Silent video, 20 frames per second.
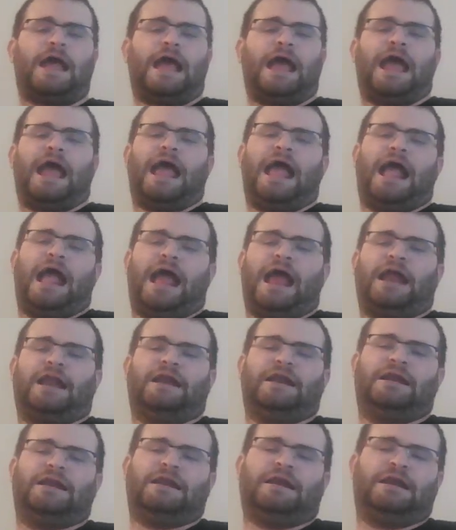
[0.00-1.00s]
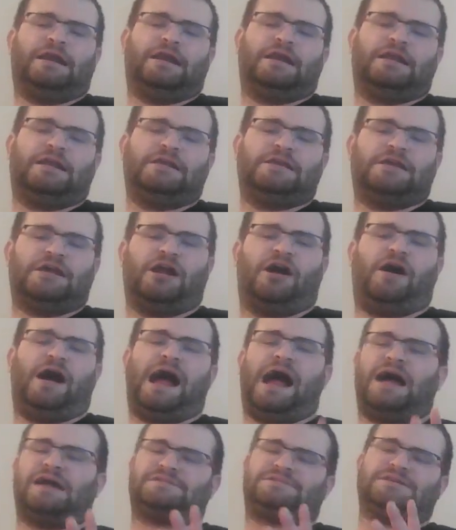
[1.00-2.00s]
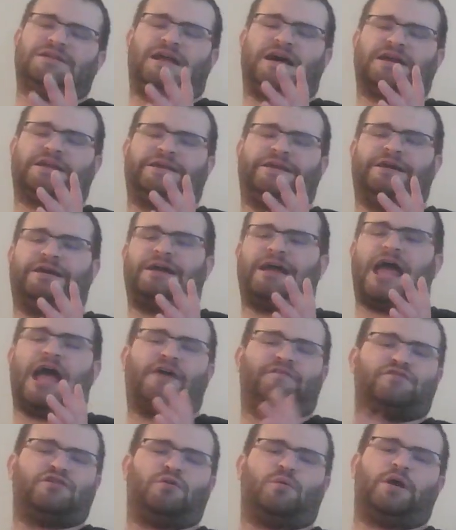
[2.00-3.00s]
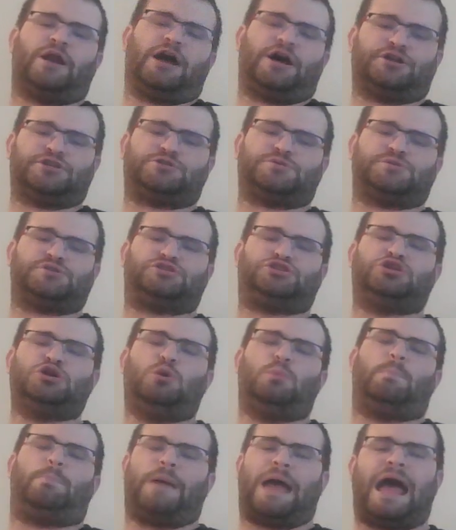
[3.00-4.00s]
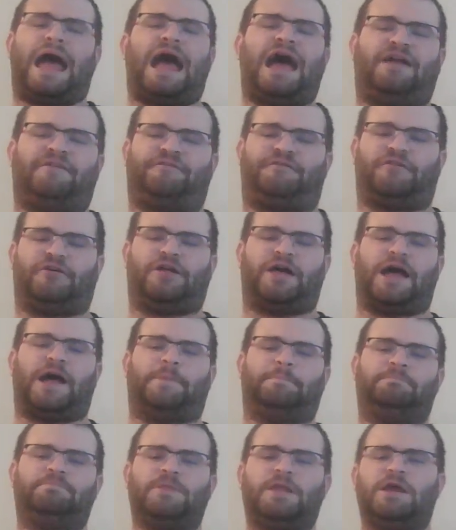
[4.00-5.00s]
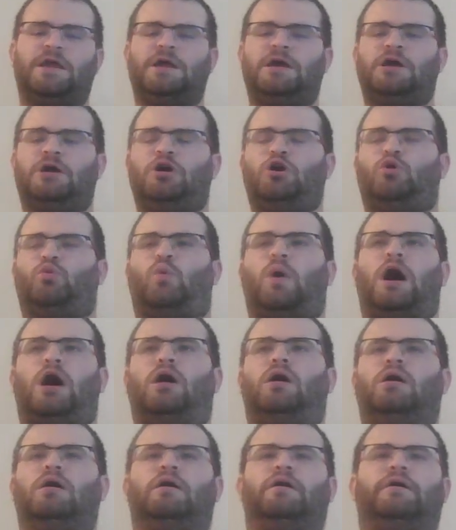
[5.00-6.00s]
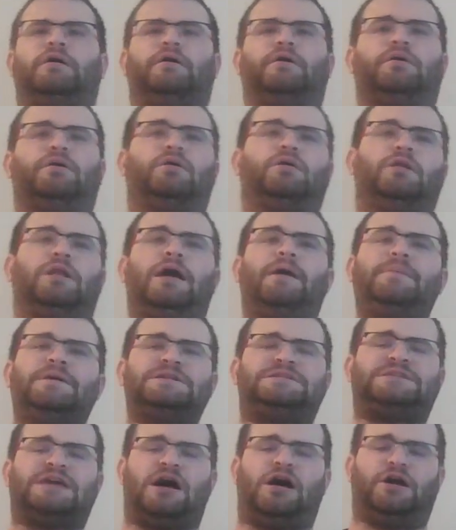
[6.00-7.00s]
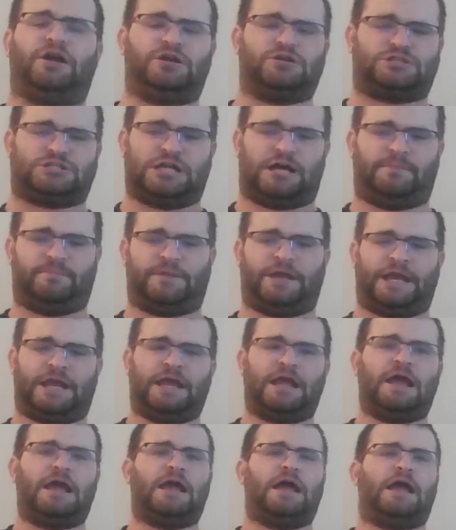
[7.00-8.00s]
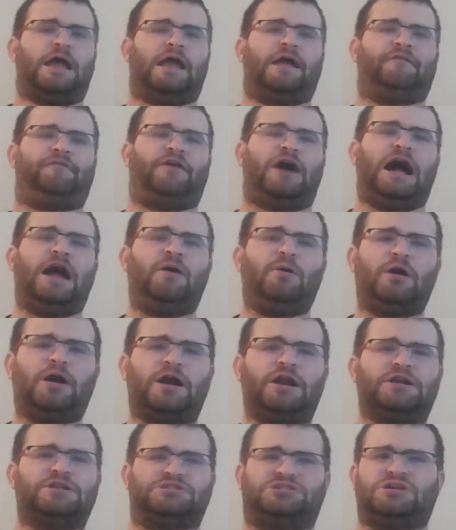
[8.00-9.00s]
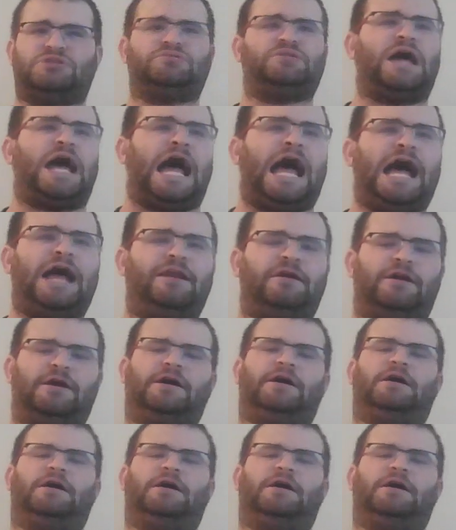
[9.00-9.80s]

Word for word: And, you know, acting like everyone else was too bad for them. Well, let me tell you something. If I were going to do that,